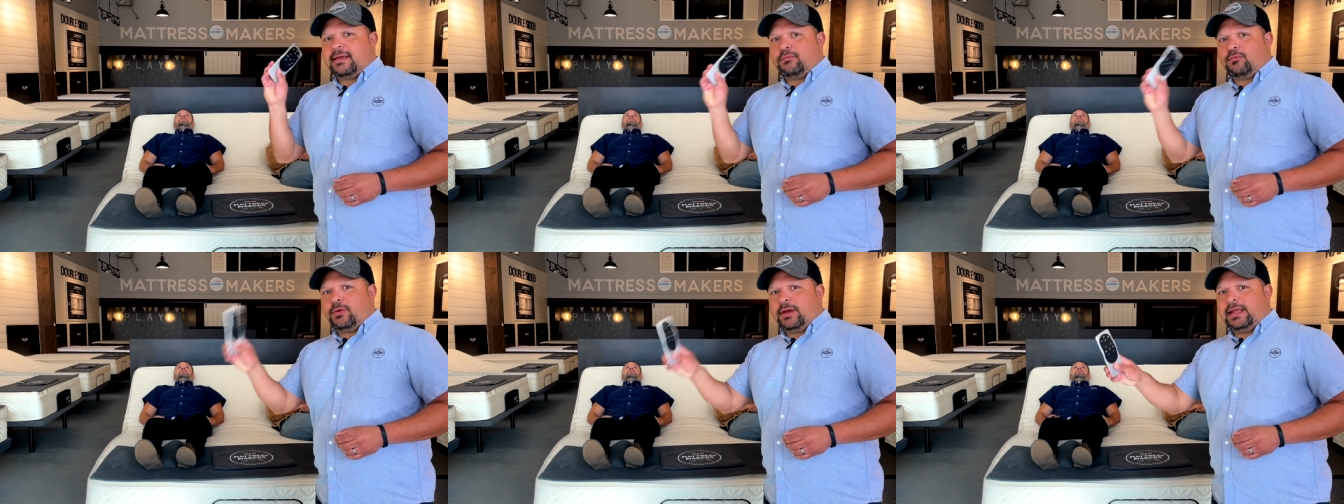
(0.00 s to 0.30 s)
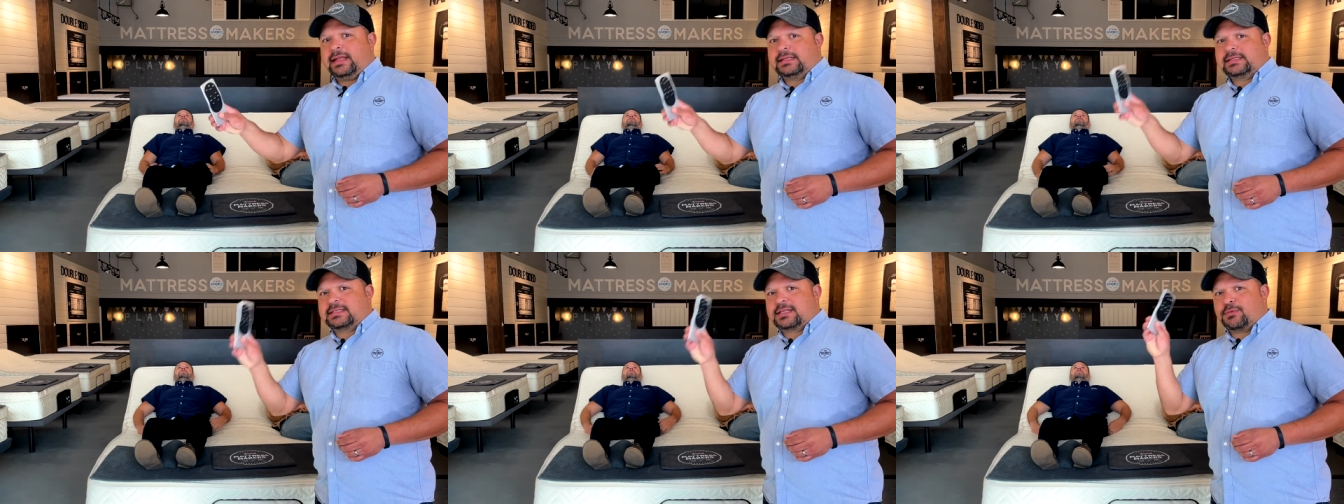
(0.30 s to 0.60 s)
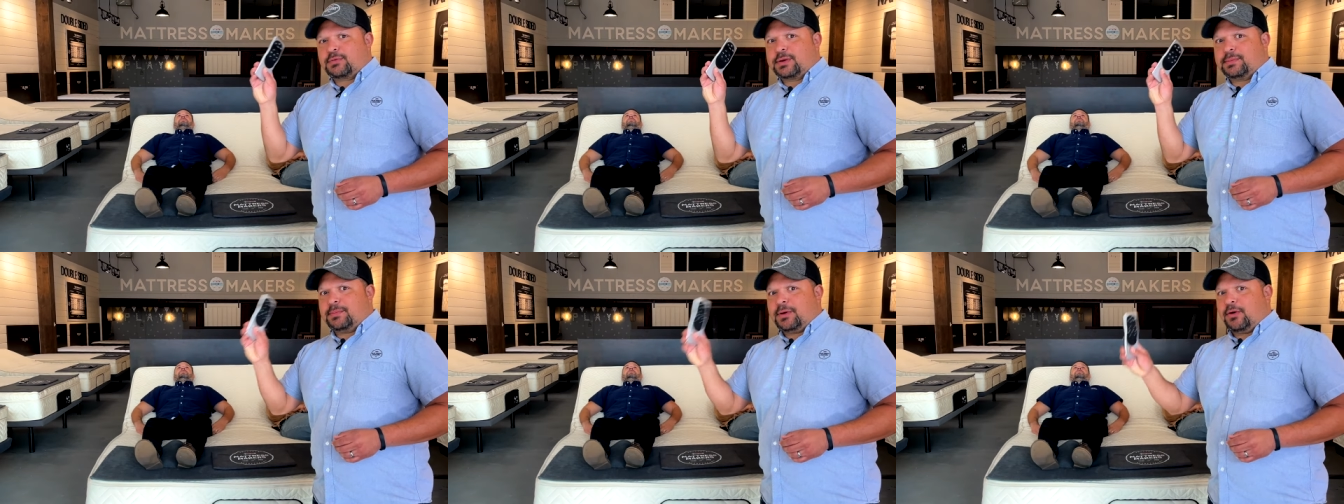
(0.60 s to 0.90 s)
wins the
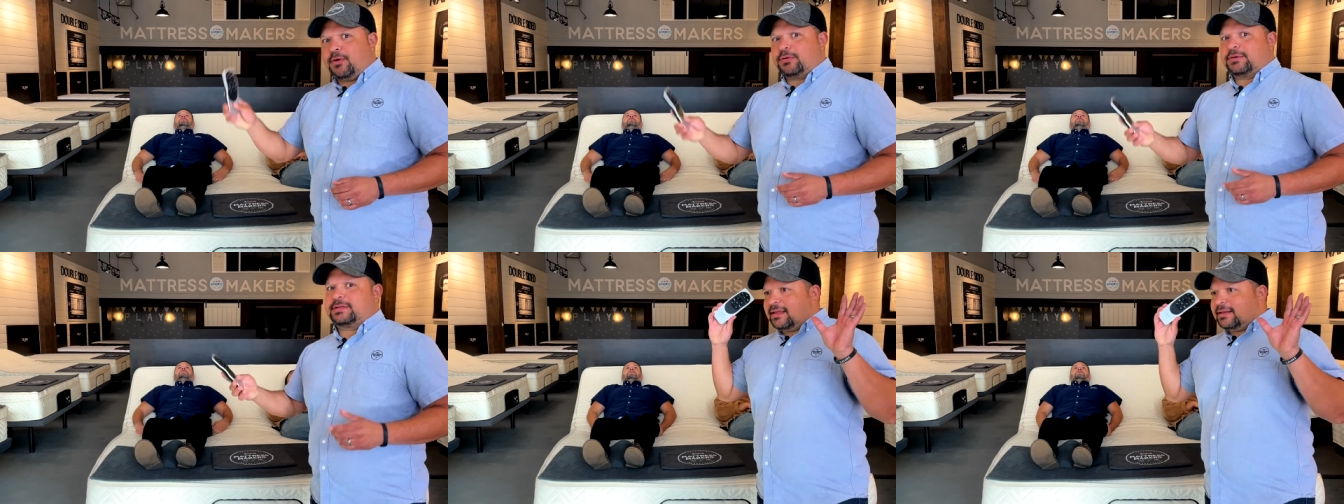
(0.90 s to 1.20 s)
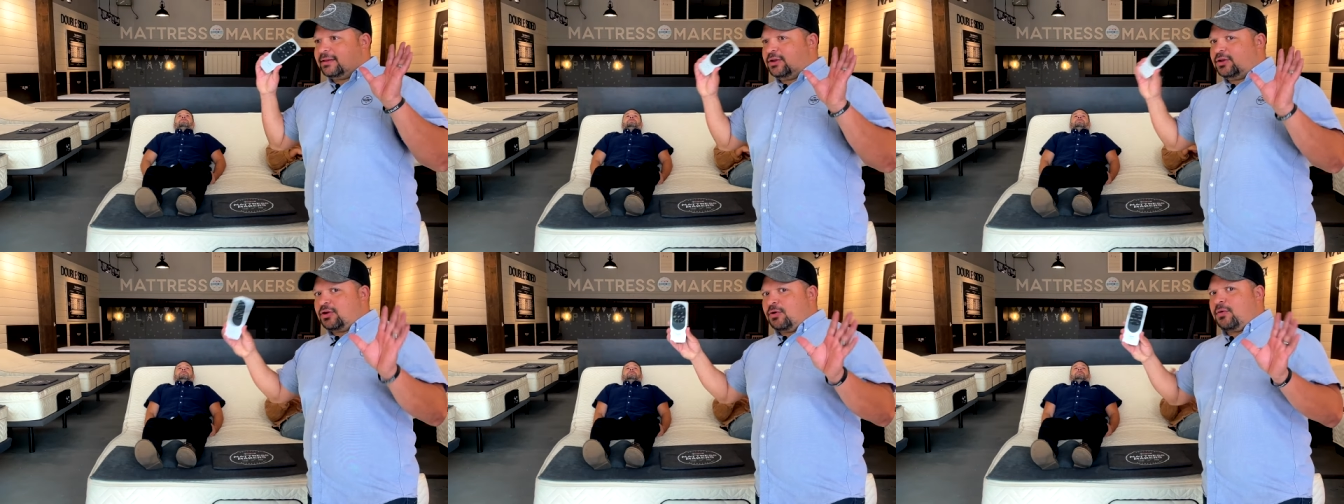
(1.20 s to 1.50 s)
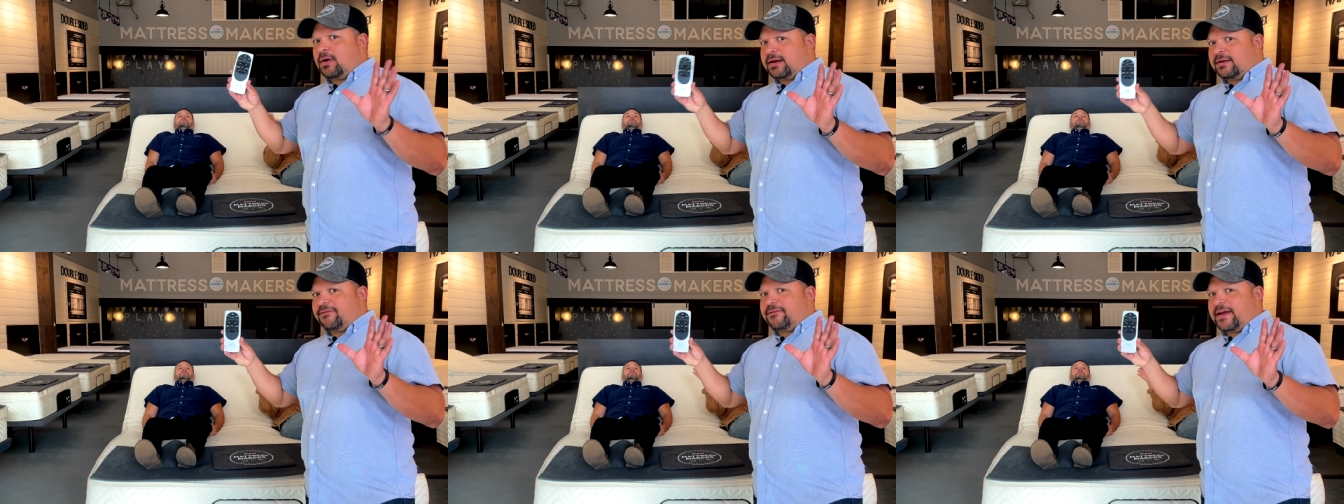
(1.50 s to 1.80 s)
remote? You
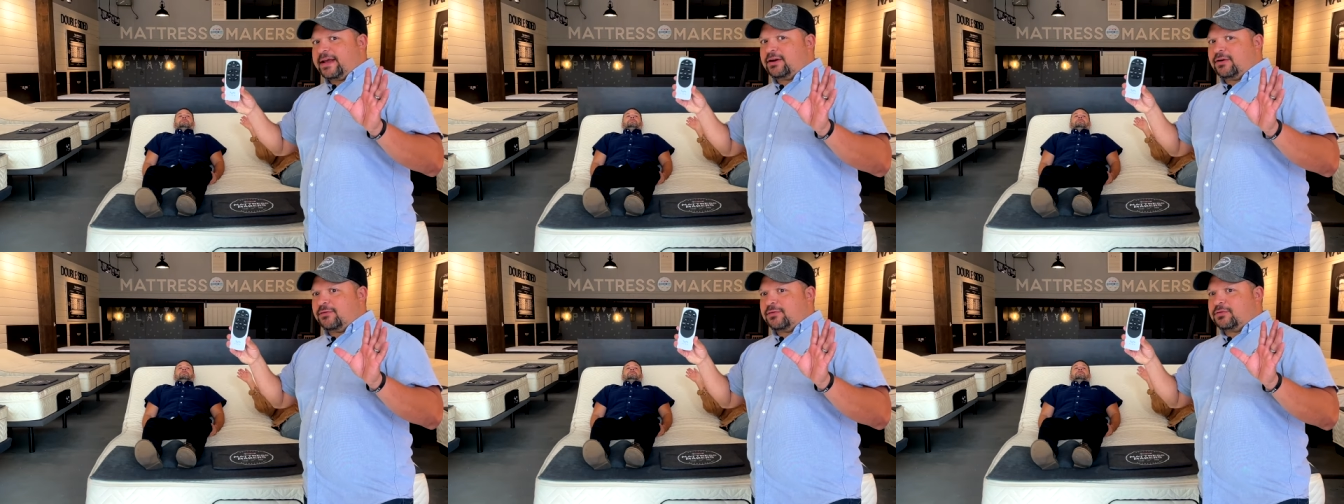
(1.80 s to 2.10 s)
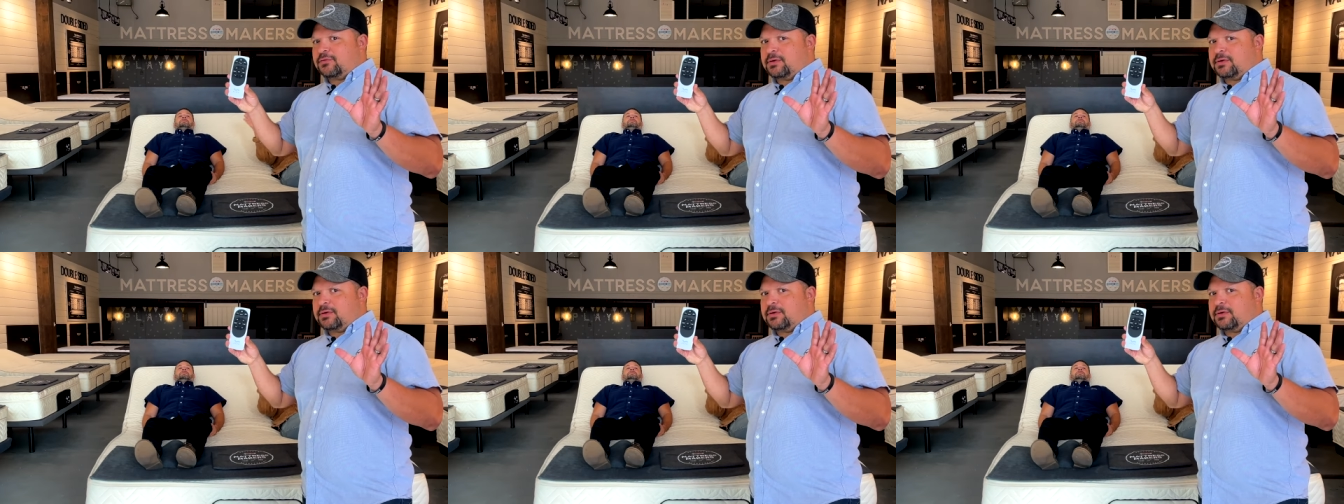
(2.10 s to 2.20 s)
don't want to fight over the